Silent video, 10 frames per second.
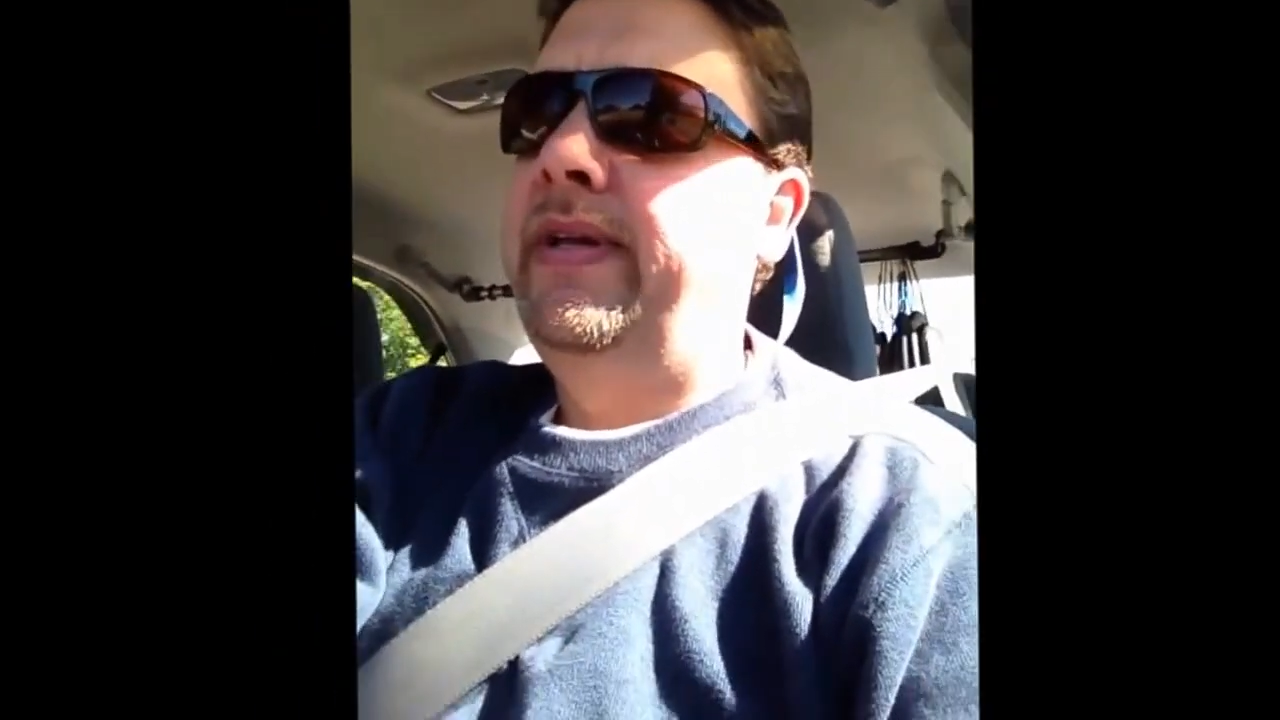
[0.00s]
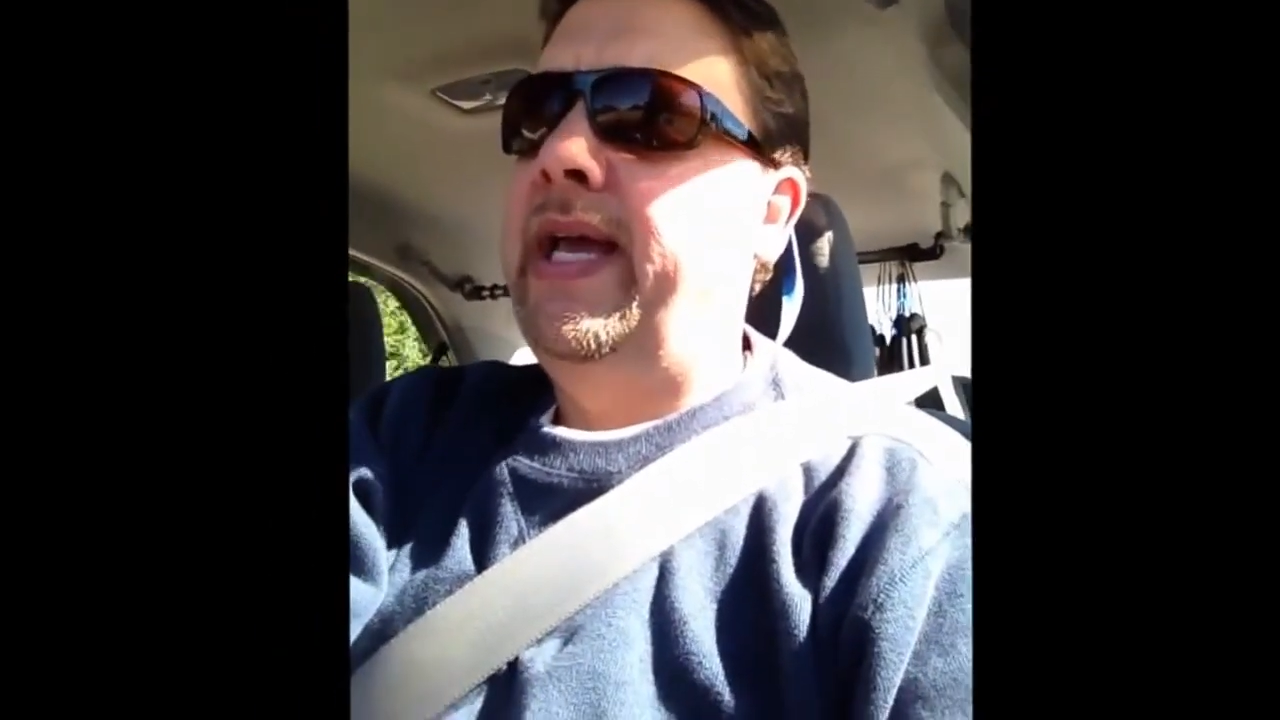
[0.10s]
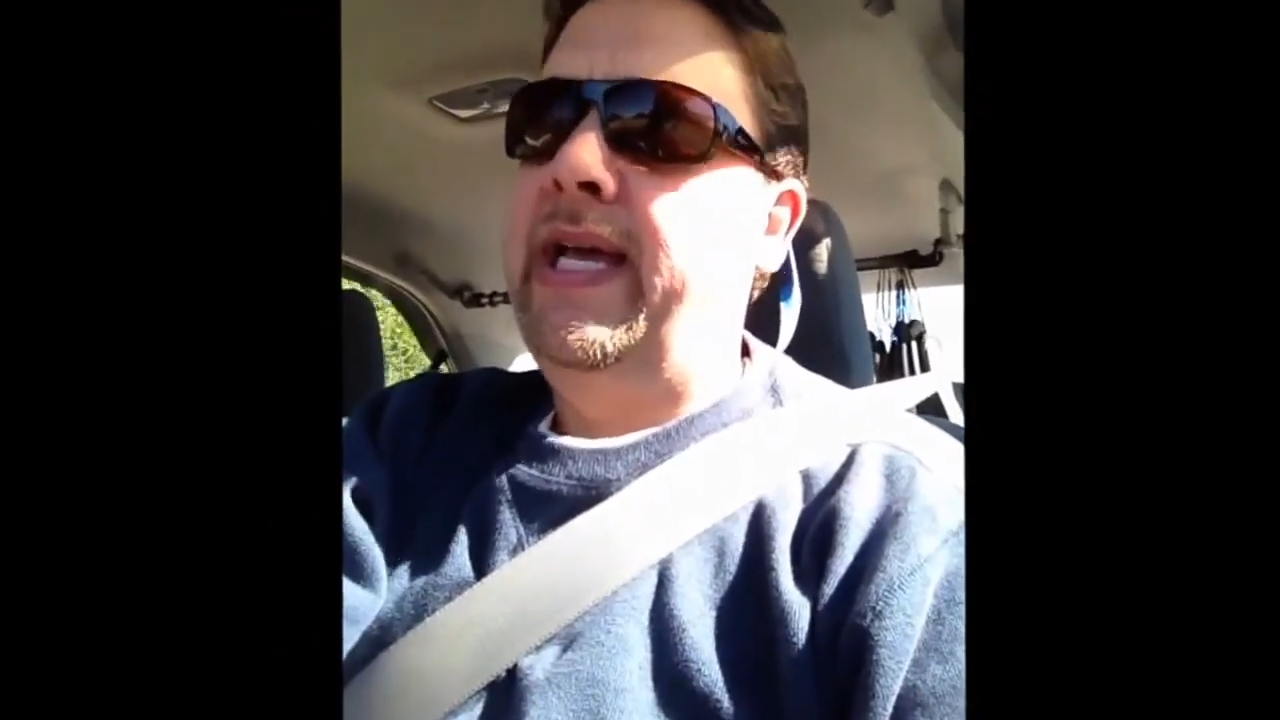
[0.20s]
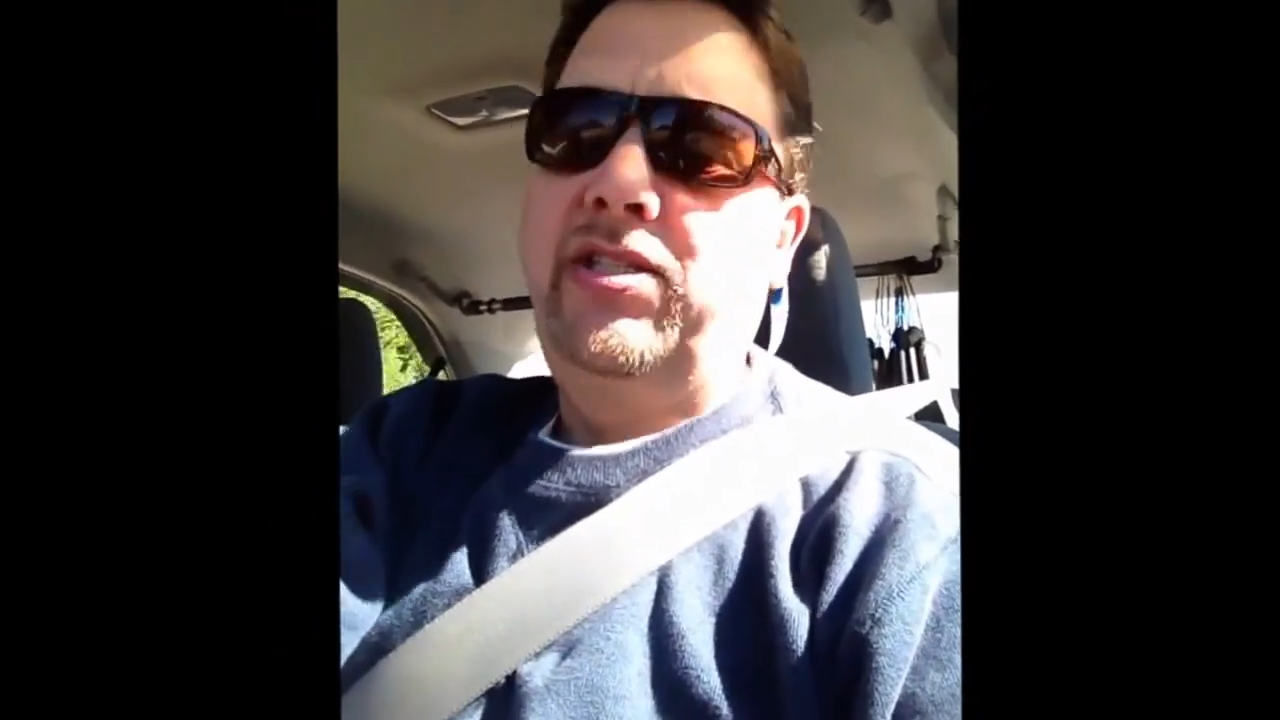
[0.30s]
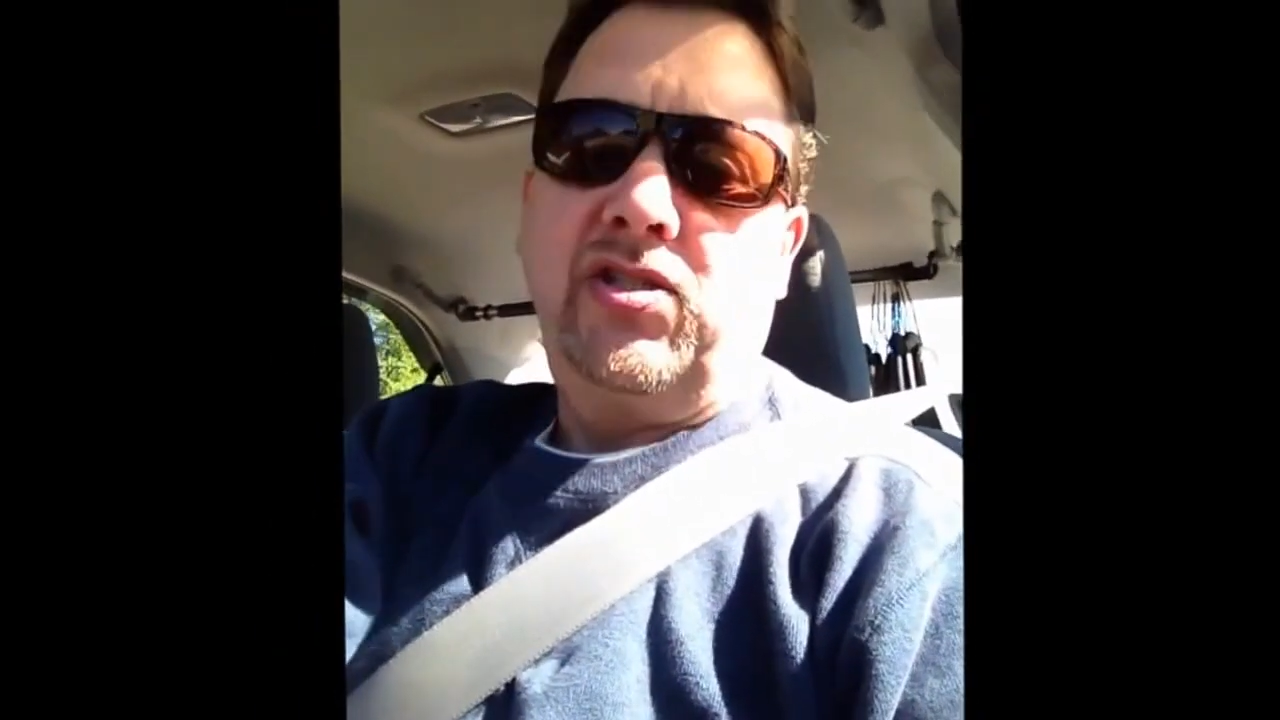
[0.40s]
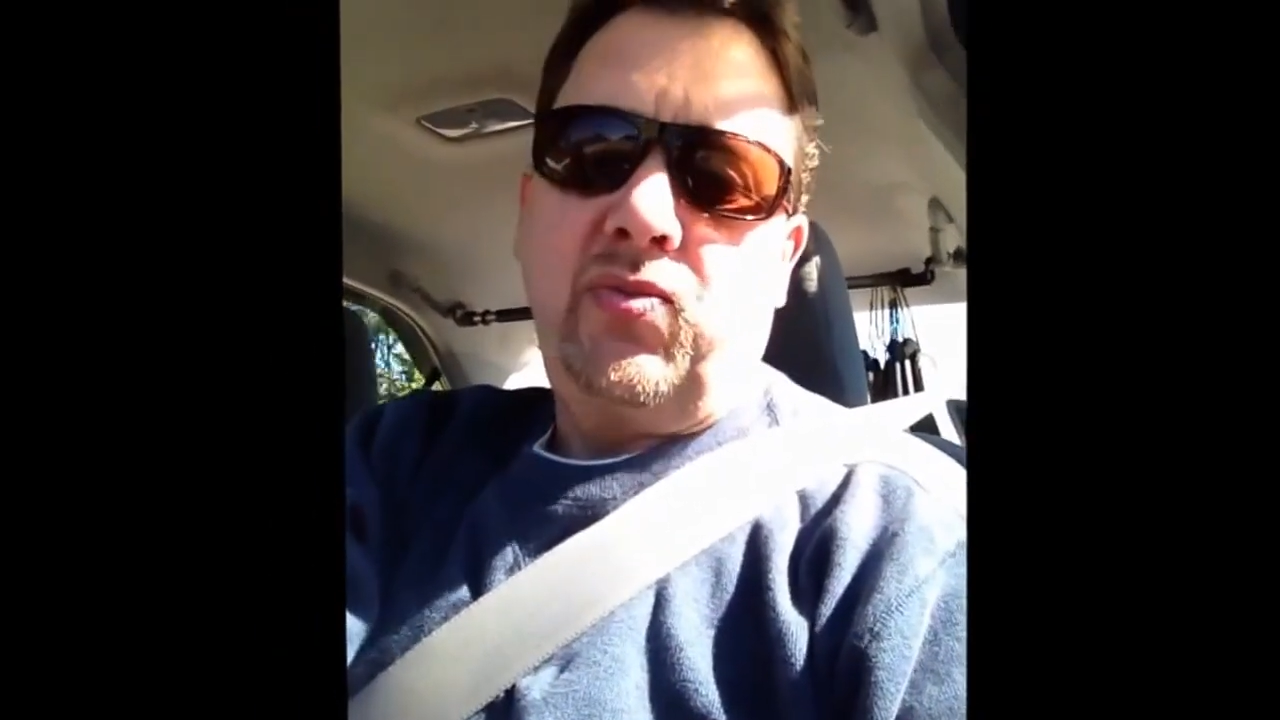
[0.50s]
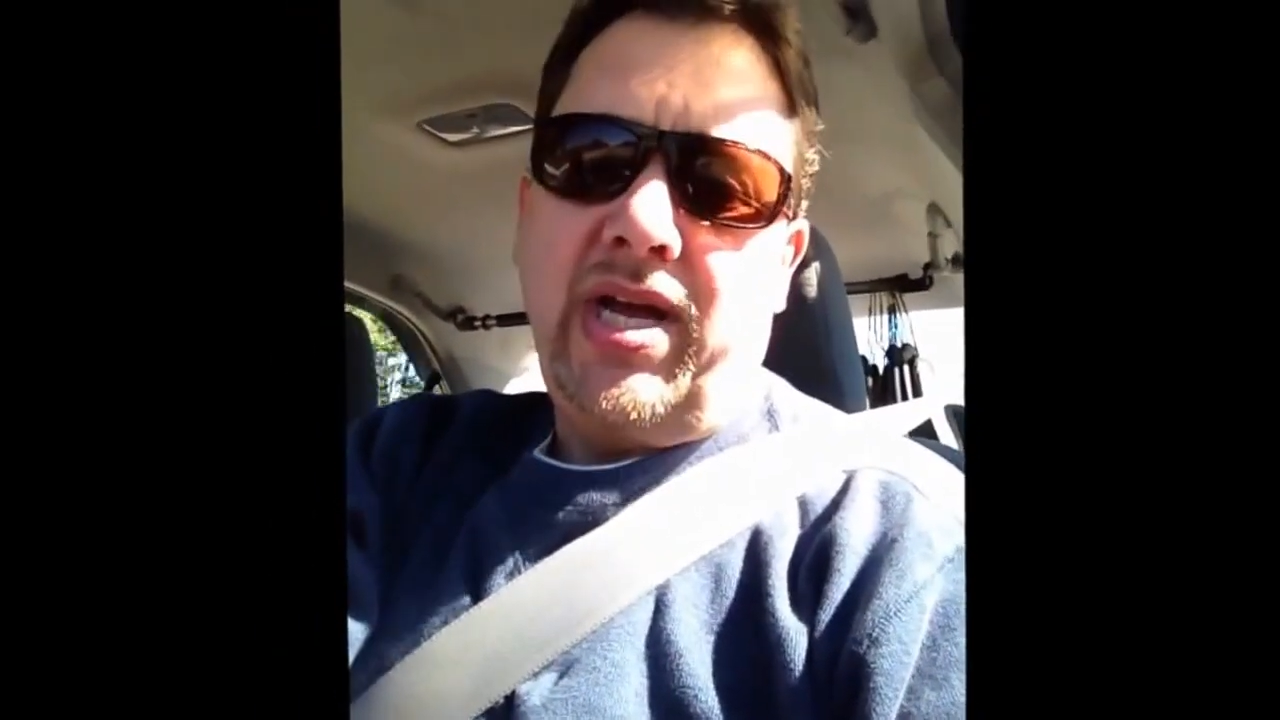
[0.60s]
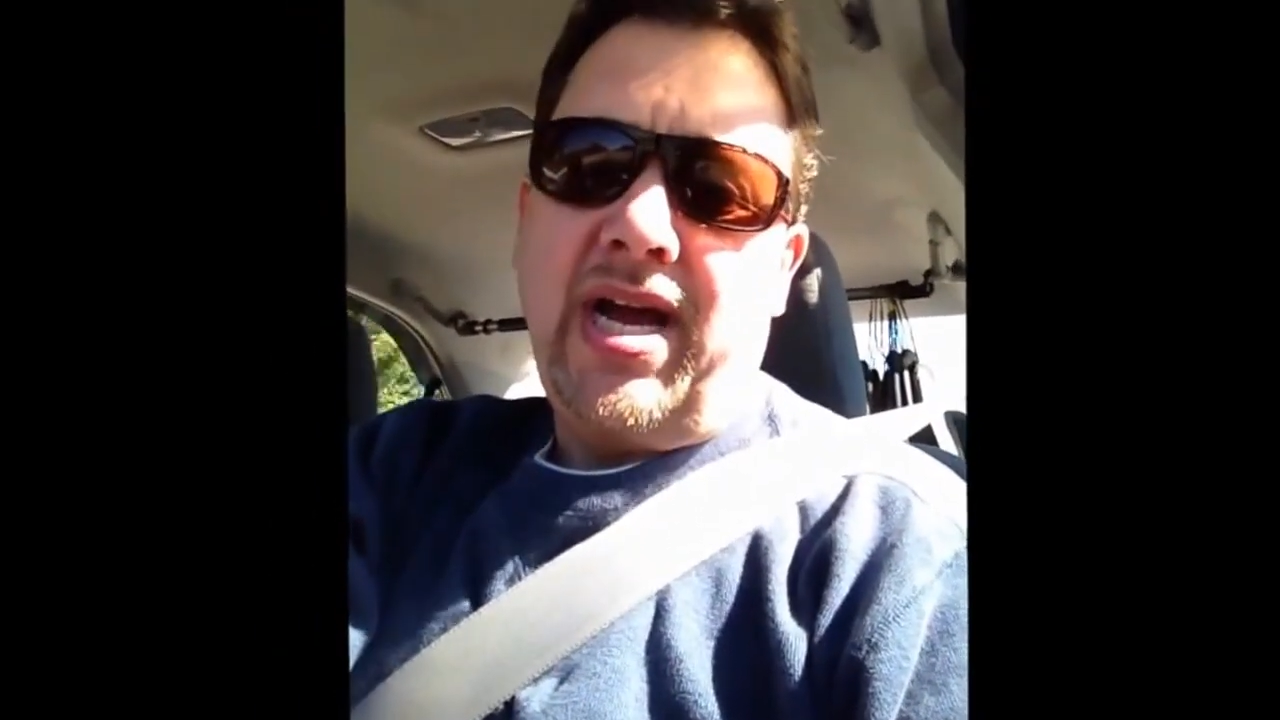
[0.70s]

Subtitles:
agents we